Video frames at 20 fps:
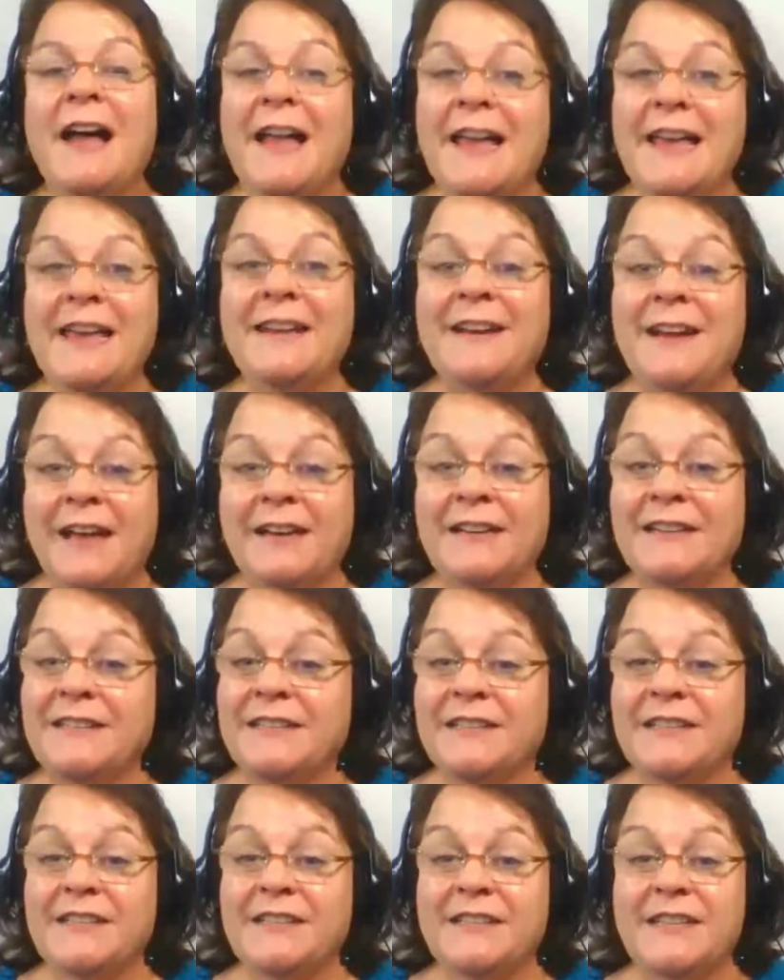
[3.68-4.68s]
I can
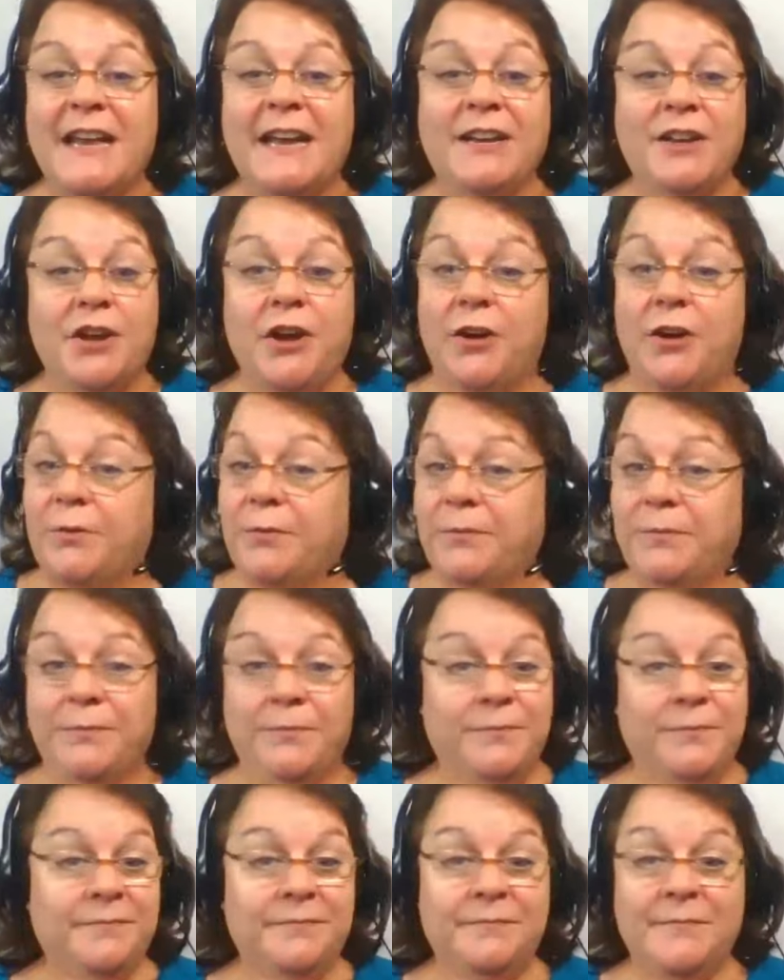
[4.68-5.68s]
honestly say no.
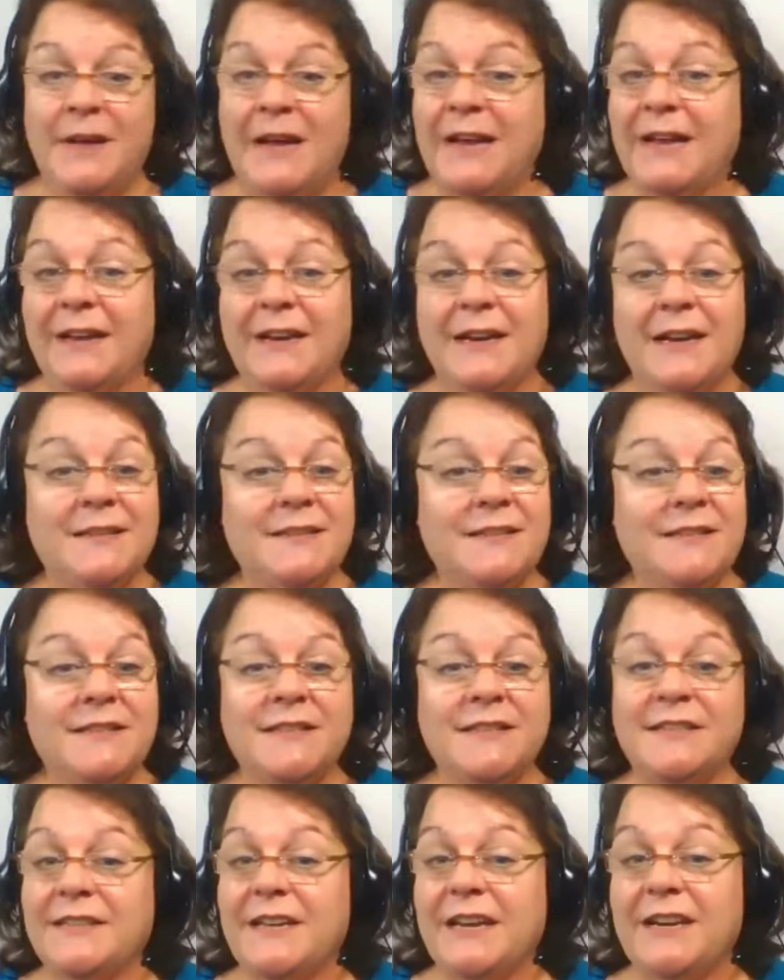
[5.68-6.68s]
I can
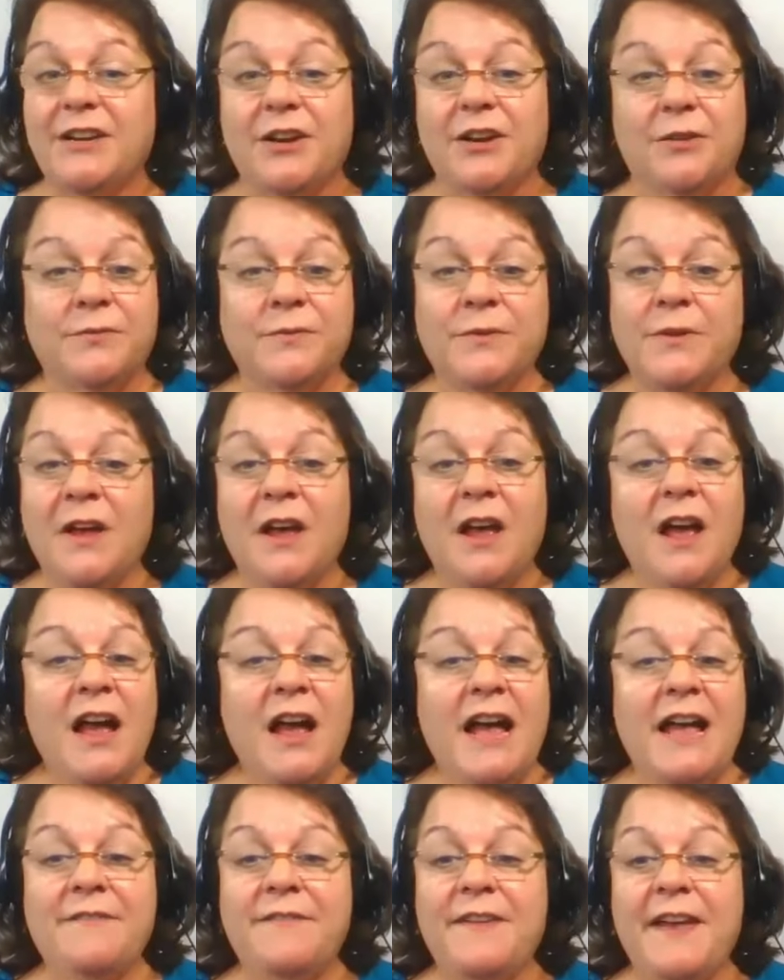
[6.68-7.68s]
honestly say no.
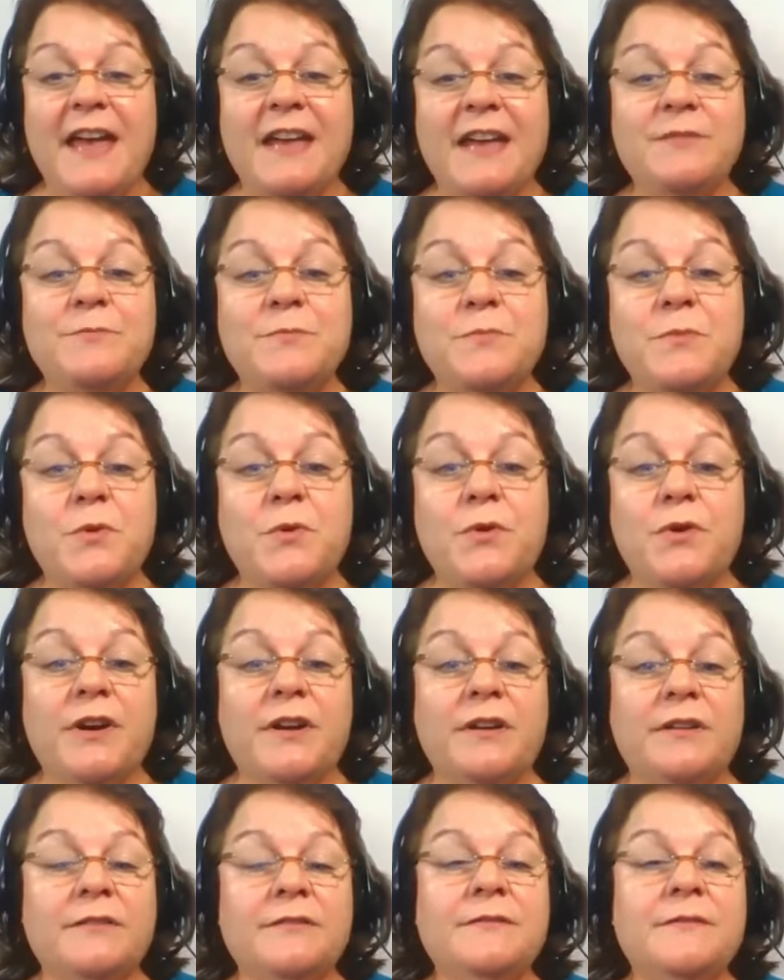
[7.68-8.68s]
I've had
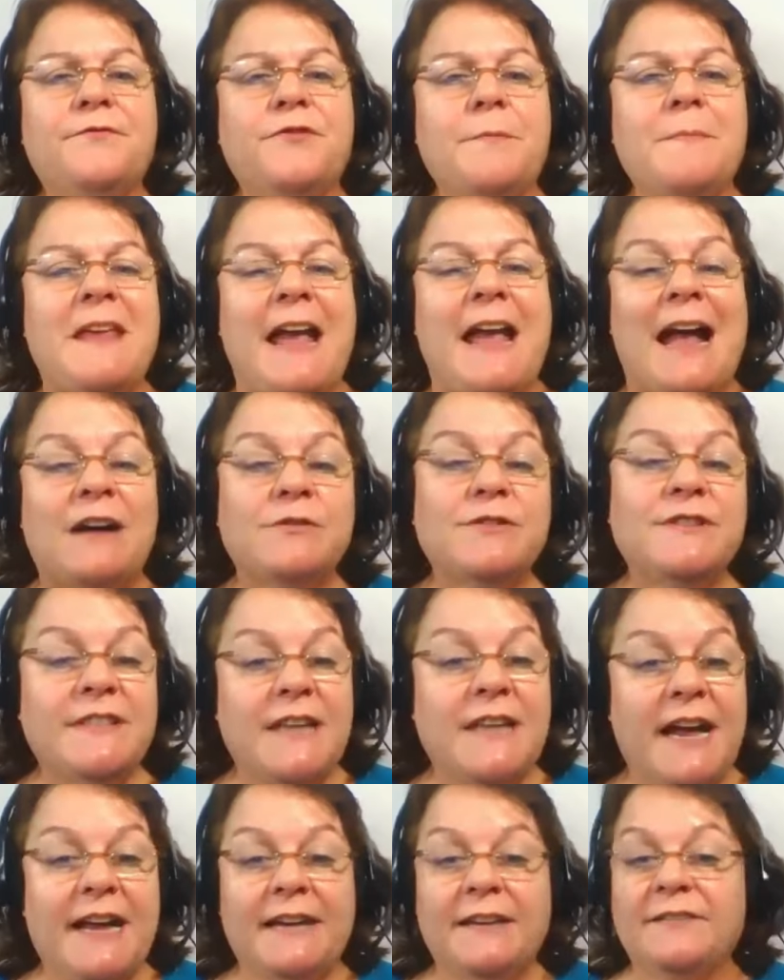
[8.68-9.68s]
more from the
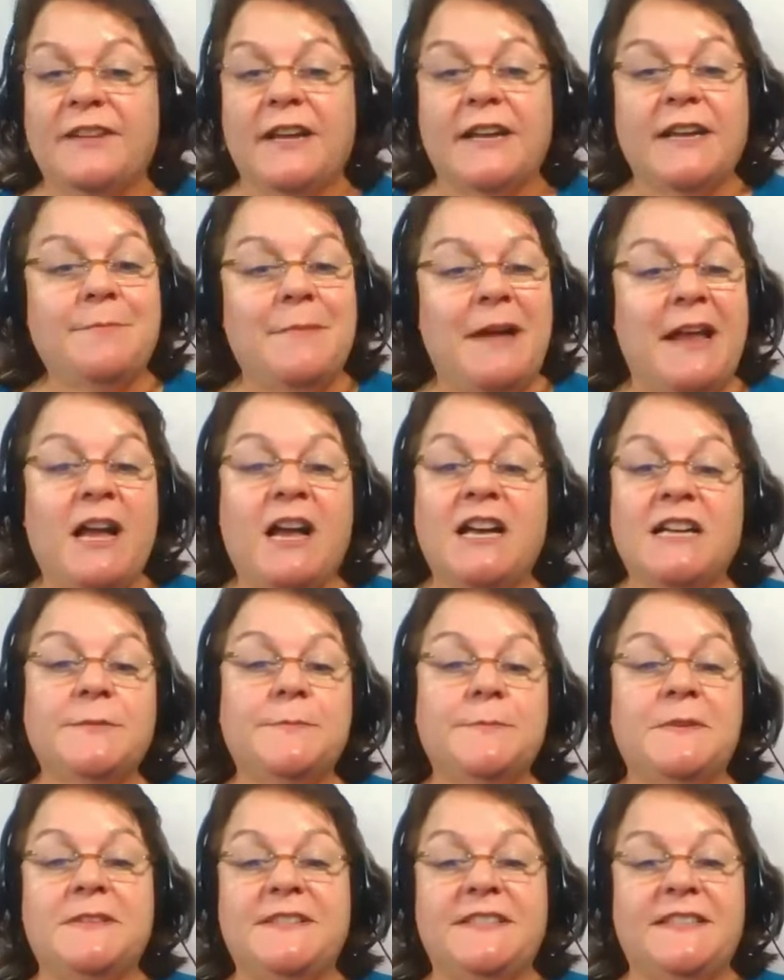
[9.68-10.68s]
outside, like my
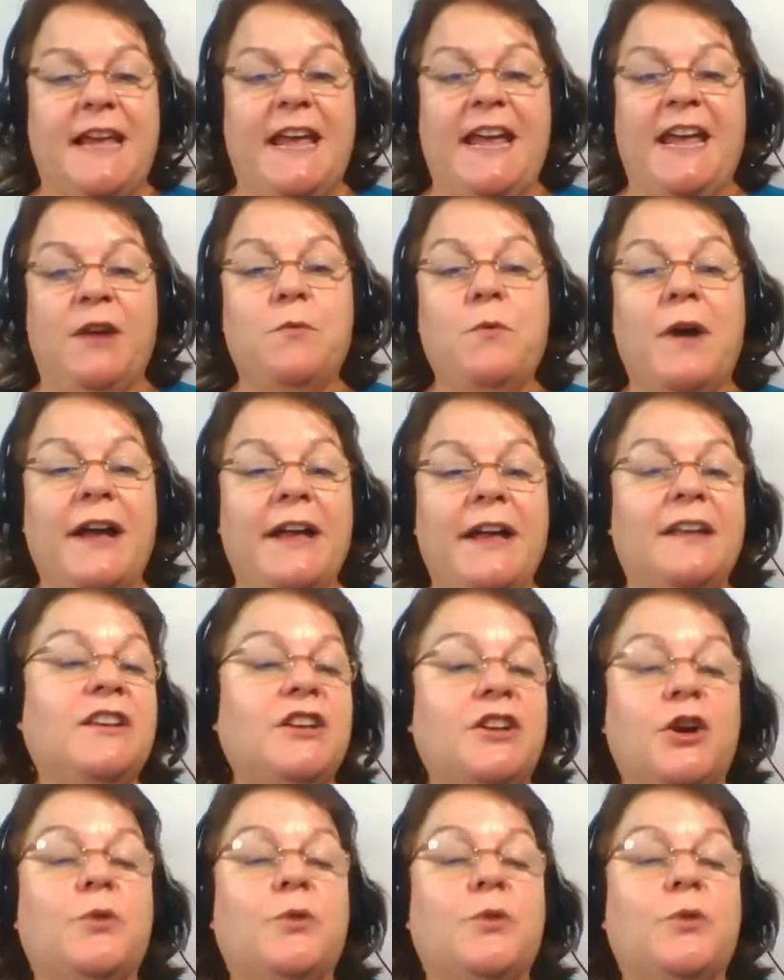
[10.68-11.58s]
husband saying, why, you